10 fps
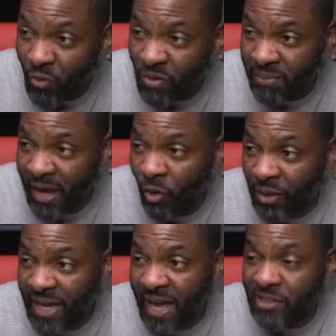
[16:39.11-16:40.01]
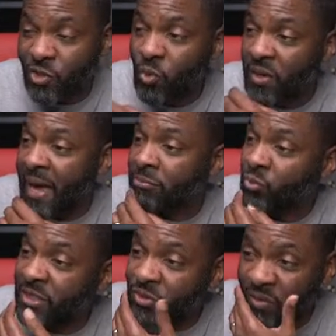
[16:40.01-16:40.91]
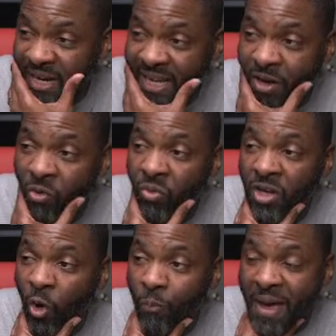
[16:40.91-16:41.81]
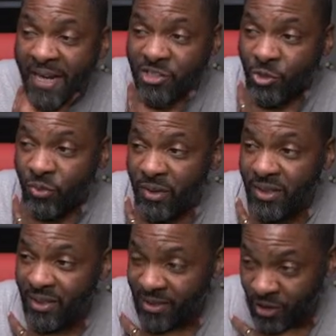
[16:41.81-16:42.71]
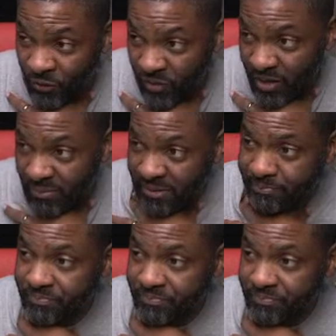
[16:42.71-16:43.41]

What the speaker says: I'm like, oh, they got 2 gaps. Which one they going to go back to? You feel me?